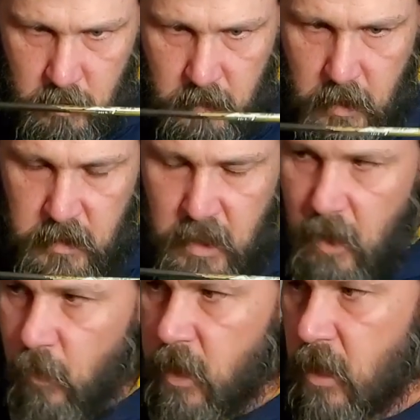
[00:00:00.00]
that it's
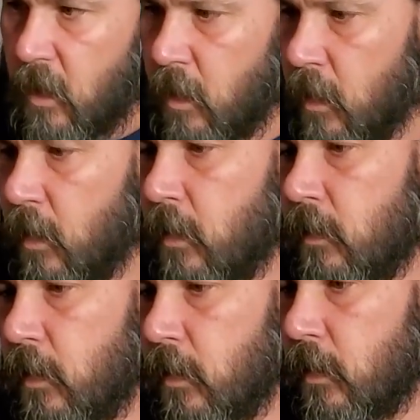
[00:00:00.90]
not weak.
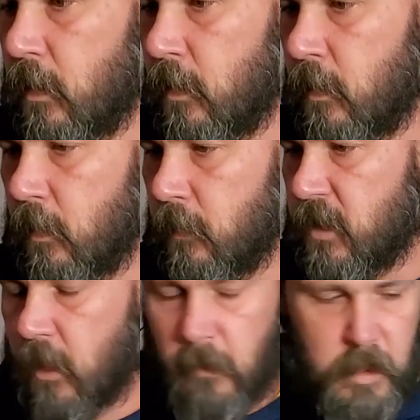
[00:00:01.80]

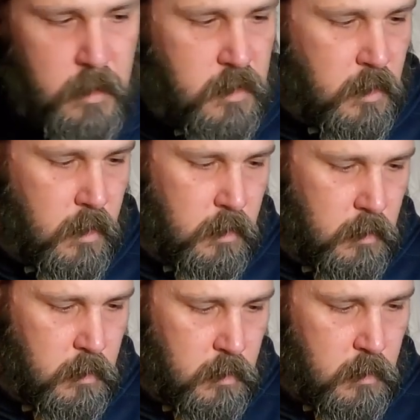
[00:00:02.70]
Check my insert,
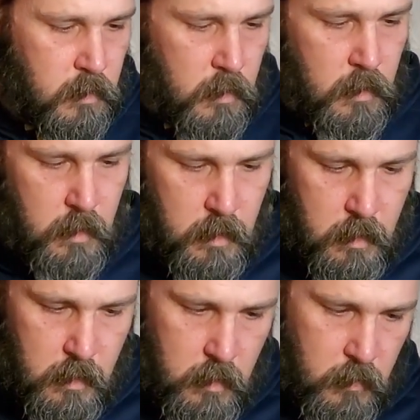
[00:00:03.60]

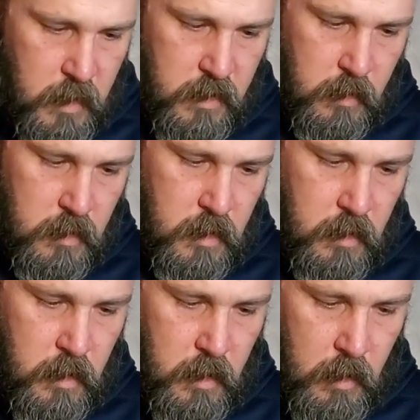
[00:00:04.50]
make sure it's good
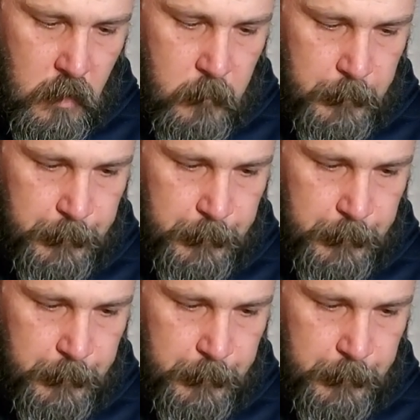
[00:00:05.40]
to go.